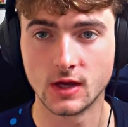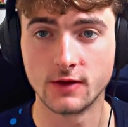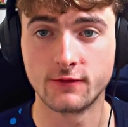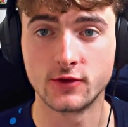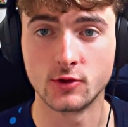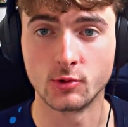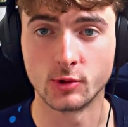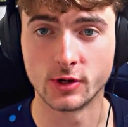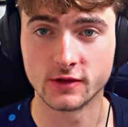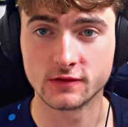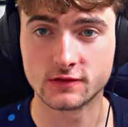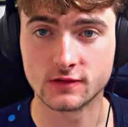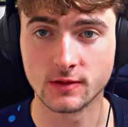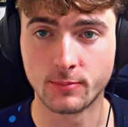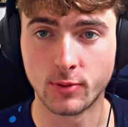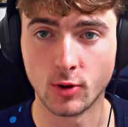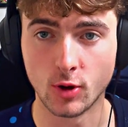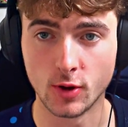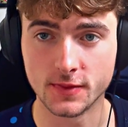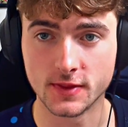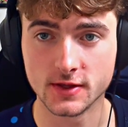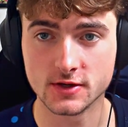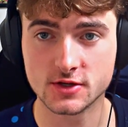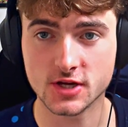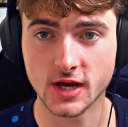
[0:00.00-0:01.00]
If you want to
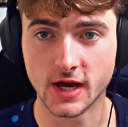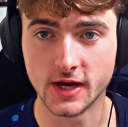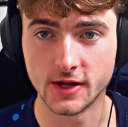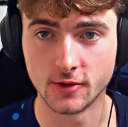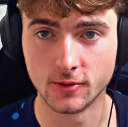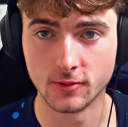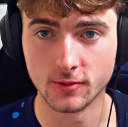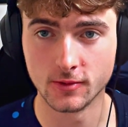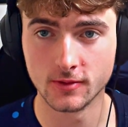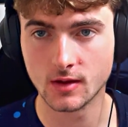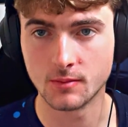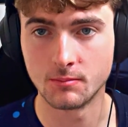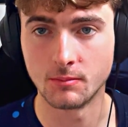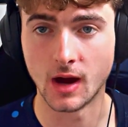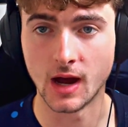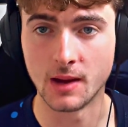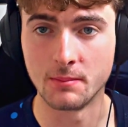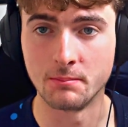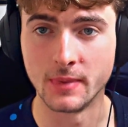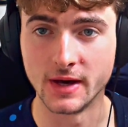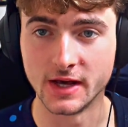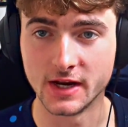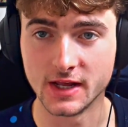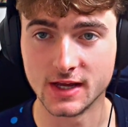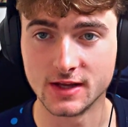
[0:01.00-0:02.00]
support the channel, my
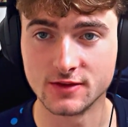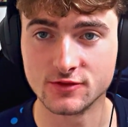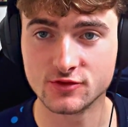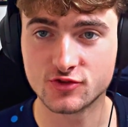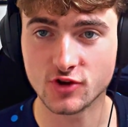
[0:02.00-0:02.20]
MIDI and